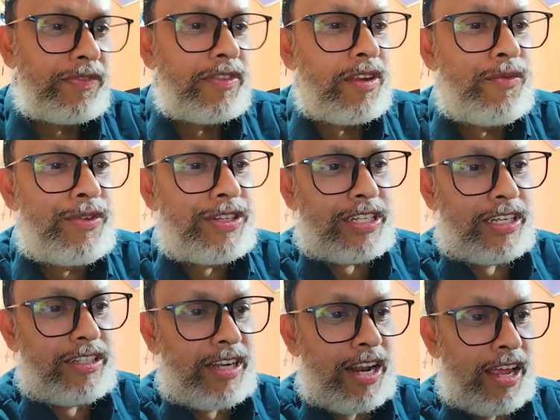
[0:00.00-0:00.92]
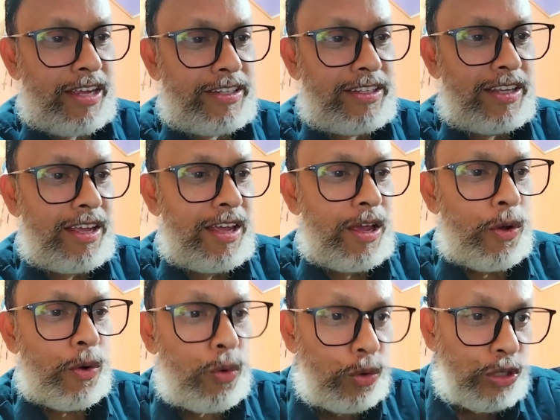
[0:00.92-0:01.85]
visage lies,
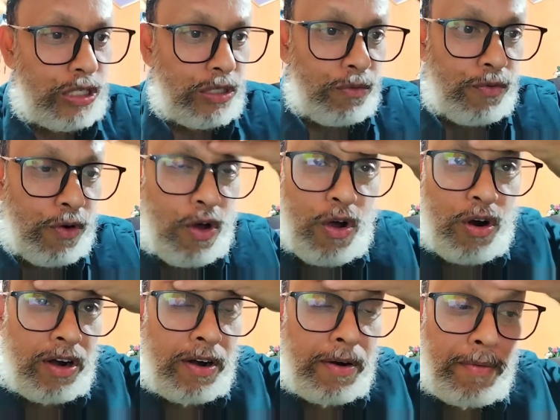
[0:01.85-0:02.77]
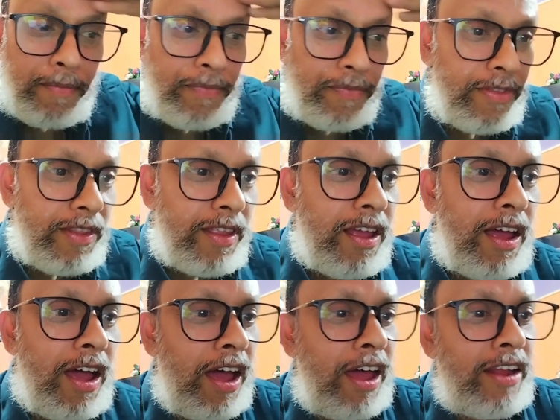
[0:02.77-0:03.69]
whose frown
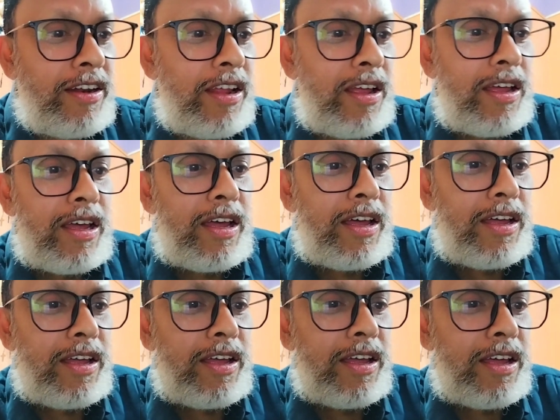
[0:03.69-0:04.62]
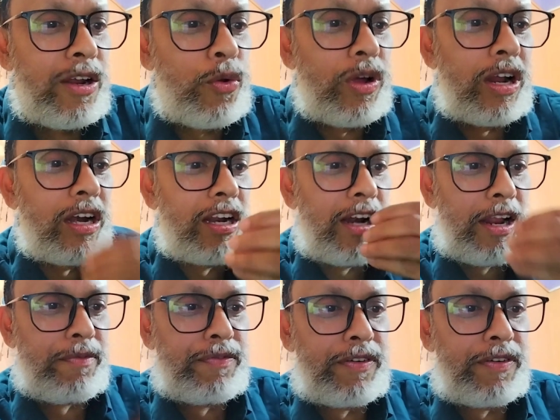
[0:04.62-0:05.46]
and wrinkled lip